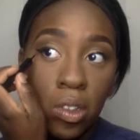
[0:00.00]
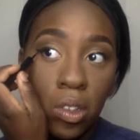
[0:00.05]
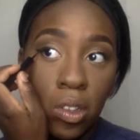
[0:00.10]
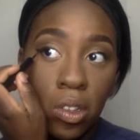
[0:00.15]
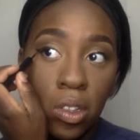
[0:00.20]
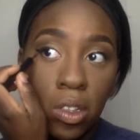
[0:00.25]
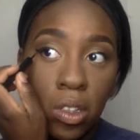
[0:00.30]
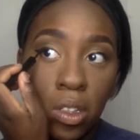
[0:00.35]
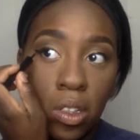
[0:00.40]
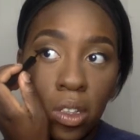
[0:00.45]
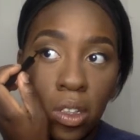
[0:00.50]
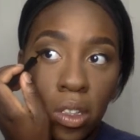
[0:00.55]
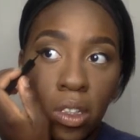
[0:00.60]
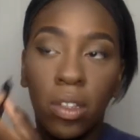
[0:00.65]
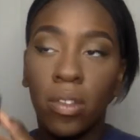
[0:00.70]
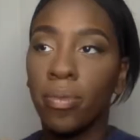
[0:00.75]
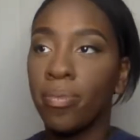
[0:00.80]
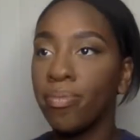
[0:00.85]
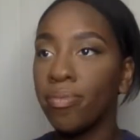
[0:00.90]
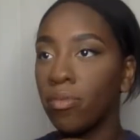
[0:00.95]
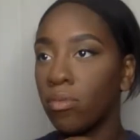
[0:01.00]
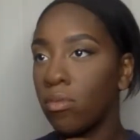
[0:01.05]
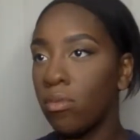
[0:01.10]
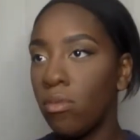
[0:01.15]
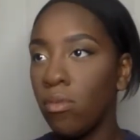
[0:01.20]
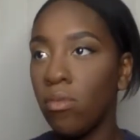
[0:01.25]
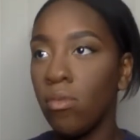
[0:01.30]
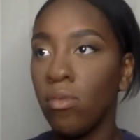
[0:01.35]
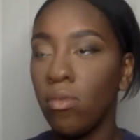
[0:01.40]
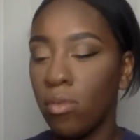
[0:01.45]
Let me just make them
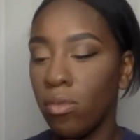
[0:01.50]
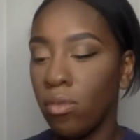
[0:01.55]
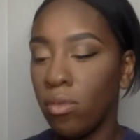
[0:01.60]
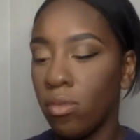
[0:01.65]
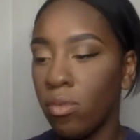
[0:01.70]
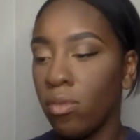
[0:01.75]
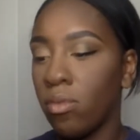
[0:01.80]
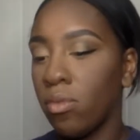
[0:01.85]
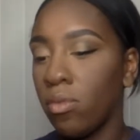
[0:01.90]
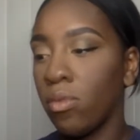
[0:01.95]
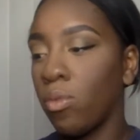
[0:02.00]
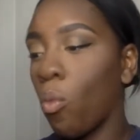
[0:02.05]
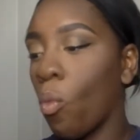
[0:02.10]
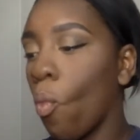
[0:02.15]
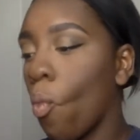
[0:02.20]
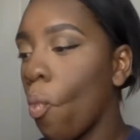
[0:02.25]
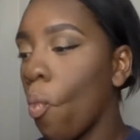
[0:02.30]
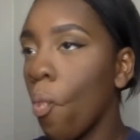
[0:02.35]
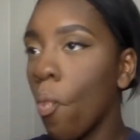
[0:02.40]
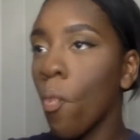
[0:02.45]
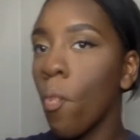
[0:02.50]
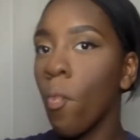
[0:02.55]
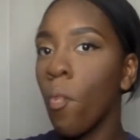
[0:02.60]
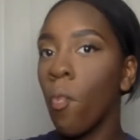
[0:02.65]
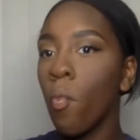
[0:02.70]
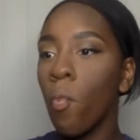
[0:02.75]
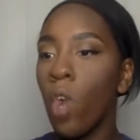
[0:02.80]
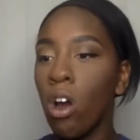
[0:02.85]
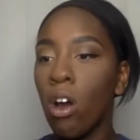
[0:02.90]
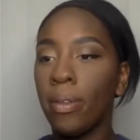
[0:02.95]
darker and be
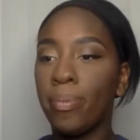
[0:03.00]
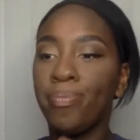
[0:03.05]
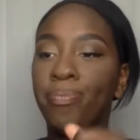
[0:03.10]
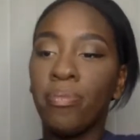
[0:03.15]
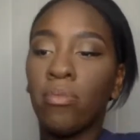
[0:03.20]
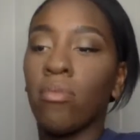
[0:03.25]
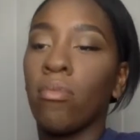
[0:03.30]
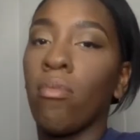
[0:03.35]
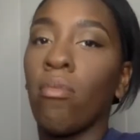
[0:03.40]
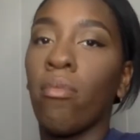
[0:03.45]
done.